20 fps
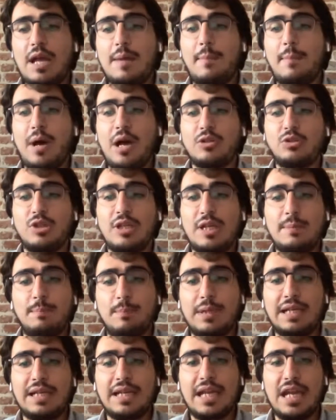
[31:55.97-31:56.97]
about the
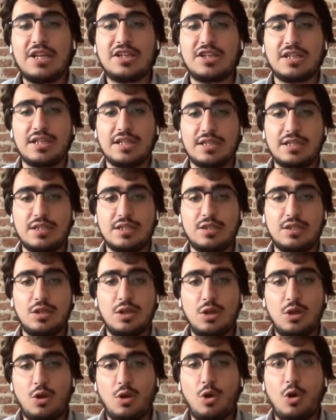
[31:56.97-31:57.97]
implications
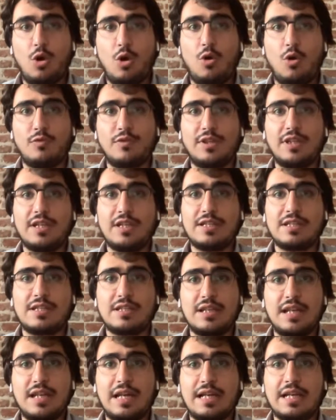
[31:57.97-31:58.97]
of
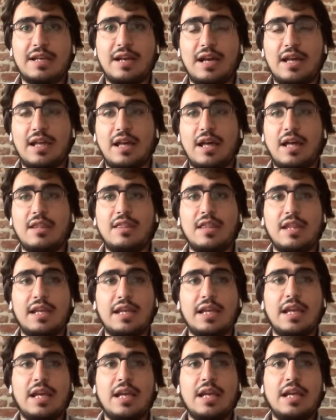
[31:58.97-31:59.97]
this. Like I
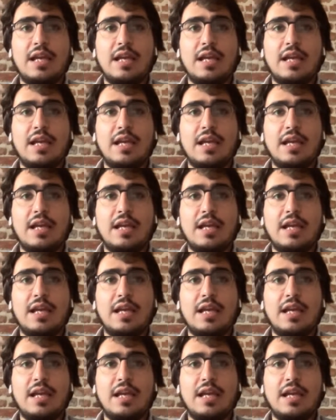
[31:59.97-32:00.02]
think